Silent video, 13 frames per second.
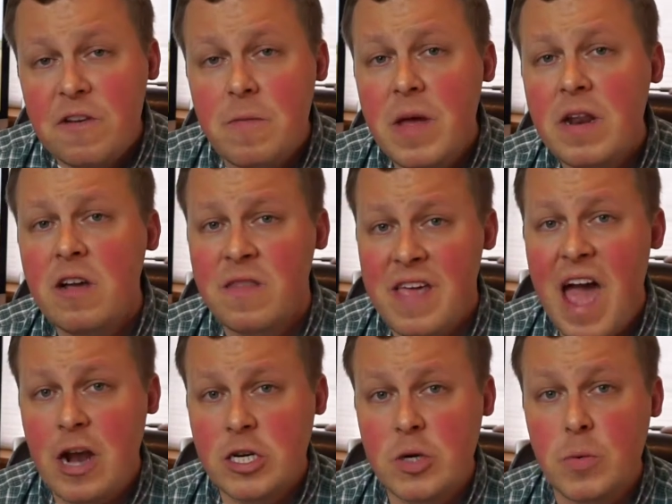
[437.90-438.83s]
Depending on the
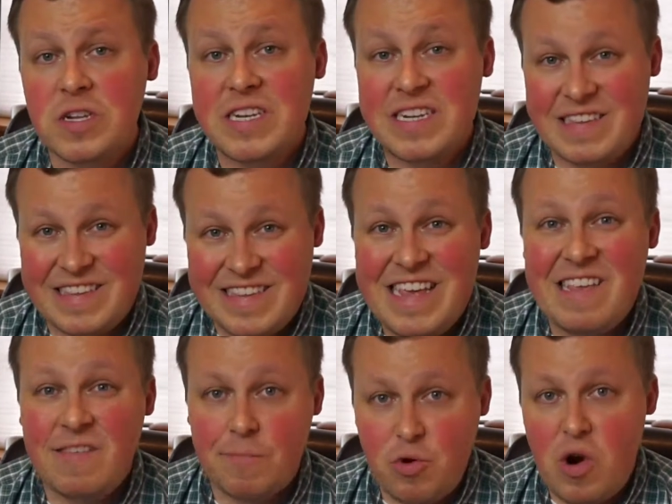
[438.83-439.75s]
actual
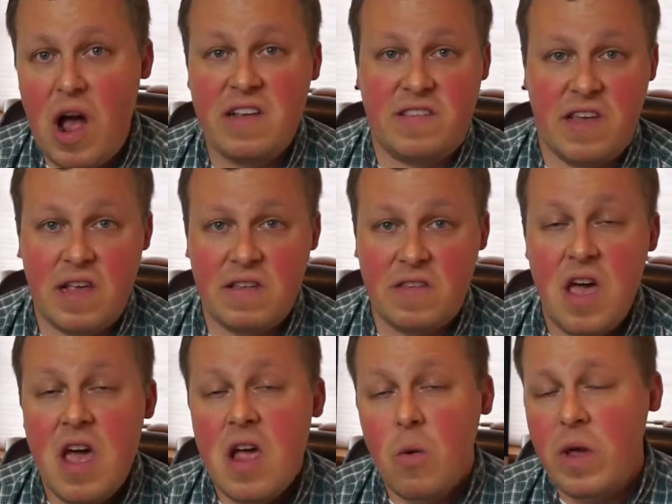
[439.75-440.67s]
disease process,
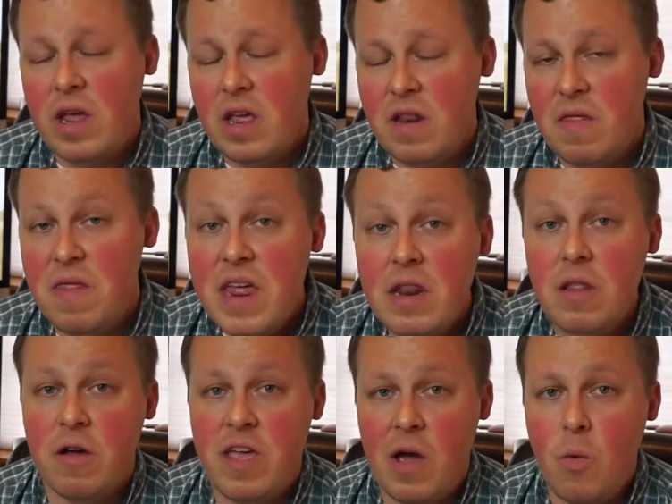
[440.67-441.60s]
we can
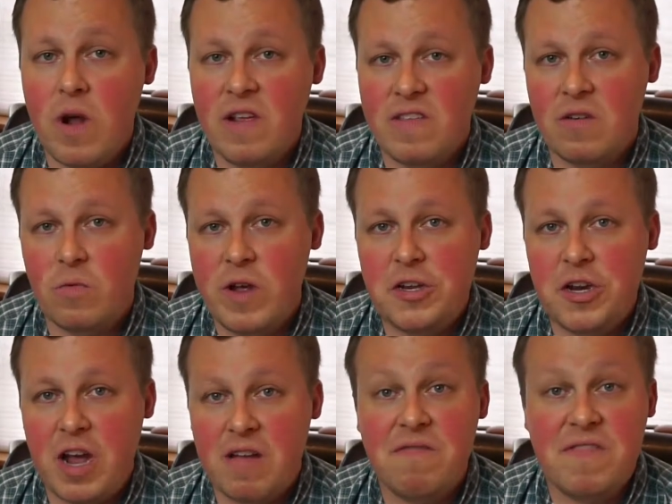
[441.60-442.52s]
then look at what is the
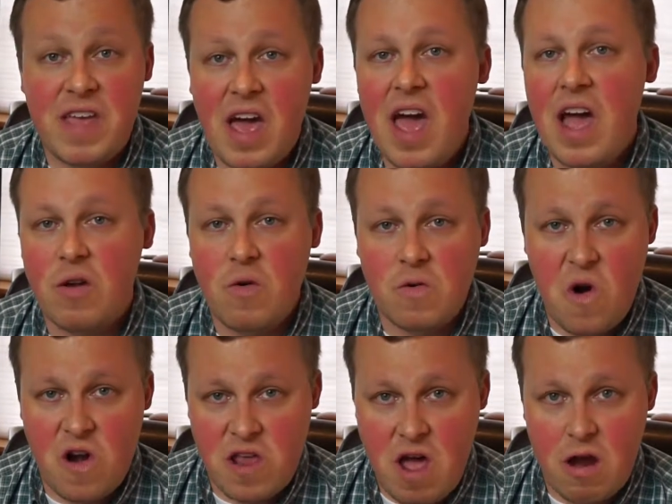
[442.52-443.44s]
recheck via
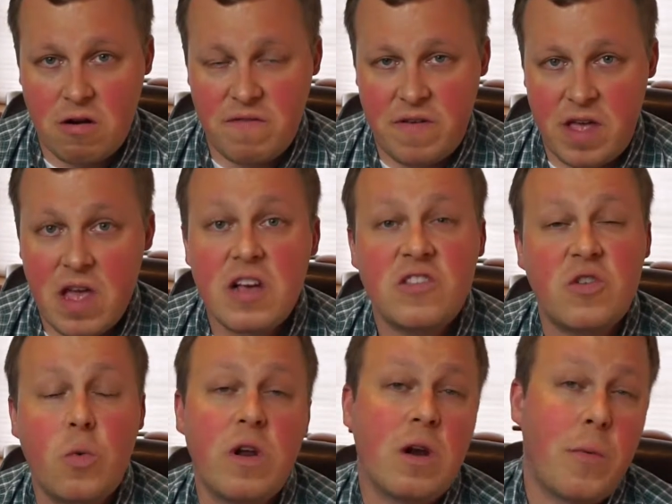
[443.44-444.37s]
echocardiography.
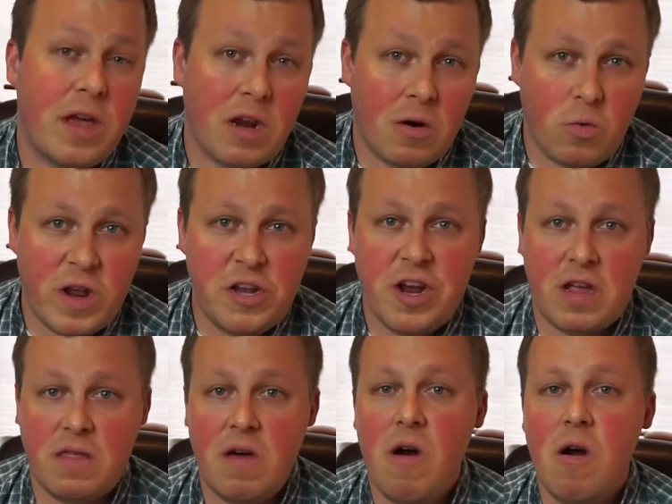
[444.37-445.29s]
So when are we going to
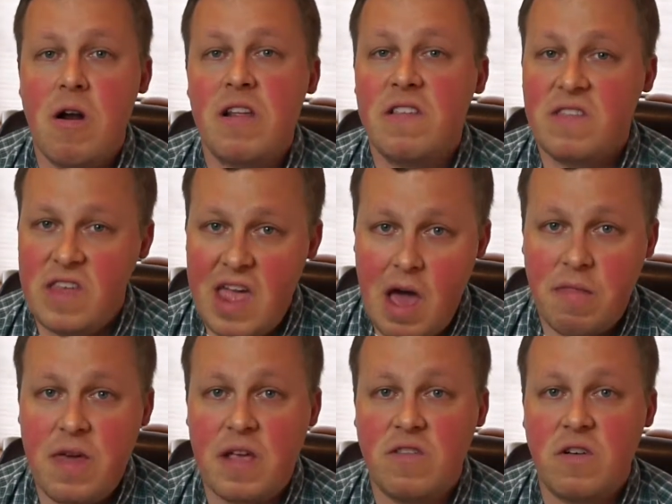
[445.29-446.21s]
recheck the heart, see
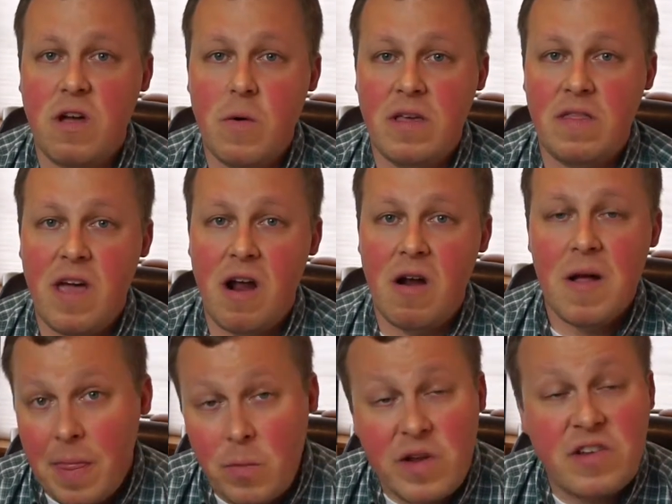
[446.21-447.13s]
how things are going there,
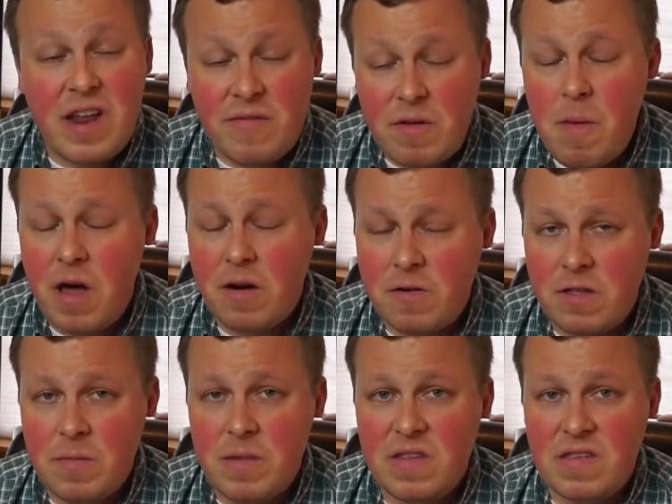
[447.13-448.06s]
and then we just have to monitor
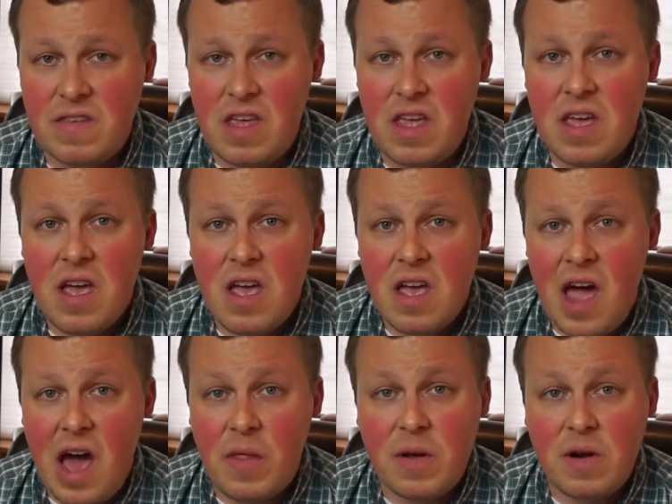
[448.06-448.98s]
them and see
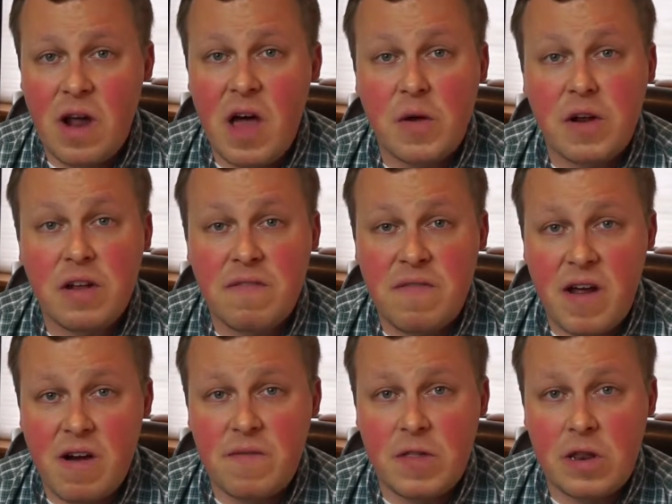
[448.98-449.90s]
how they're how they're going to
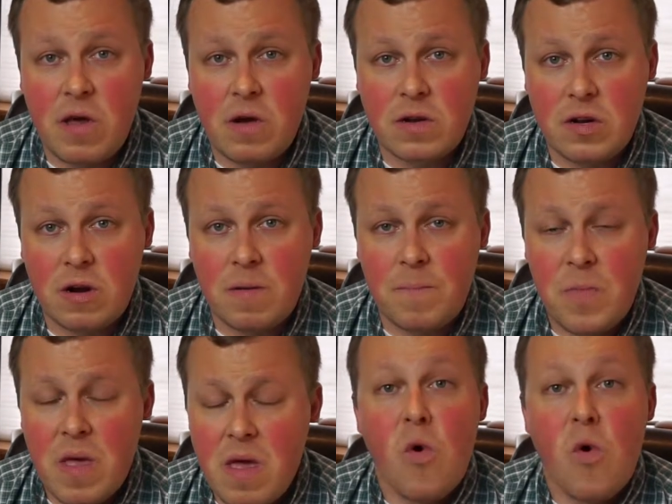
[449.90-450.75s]
fare for the long term.